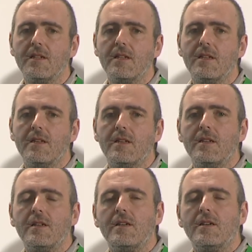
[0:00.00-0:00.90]

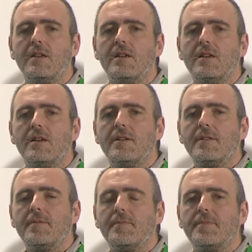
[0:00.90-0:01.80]
discussion function just for
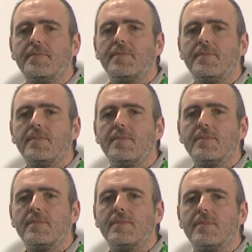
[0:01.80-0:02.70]
other Utopia
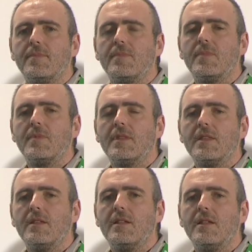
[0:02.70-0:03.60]
users, or is that called
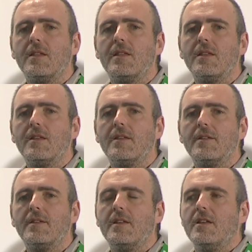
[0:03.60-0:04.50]
for social
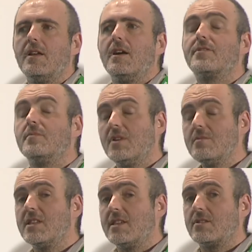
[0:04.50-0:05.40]
media? At the
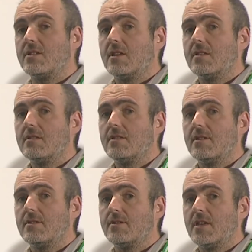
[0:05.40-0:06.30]
moment, it's just other
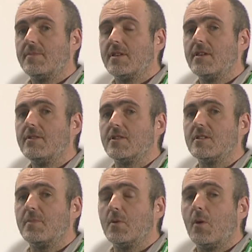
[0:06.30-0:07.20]
Utopia
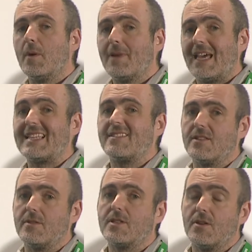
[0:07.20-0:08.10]
users, but what we're planning to
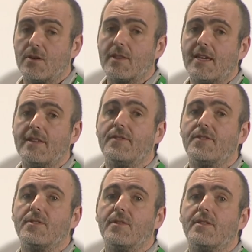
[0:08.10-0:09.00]
do is to hook that
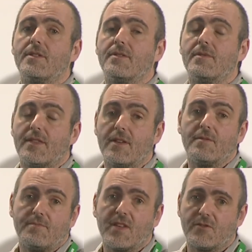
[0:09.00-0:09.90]
into other,
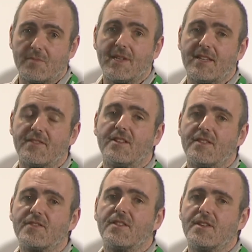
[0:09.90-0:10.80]
other social media
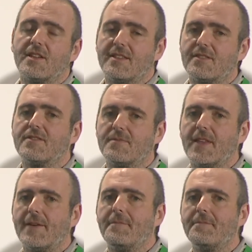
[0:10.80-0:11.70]
sites so that it's,
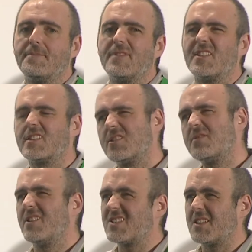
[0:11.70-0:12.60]
yeah. The discussion
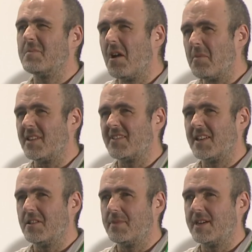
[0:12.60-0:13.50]
function at the moment is a
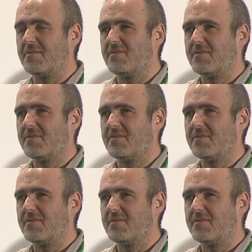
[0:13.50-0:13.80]
little bit,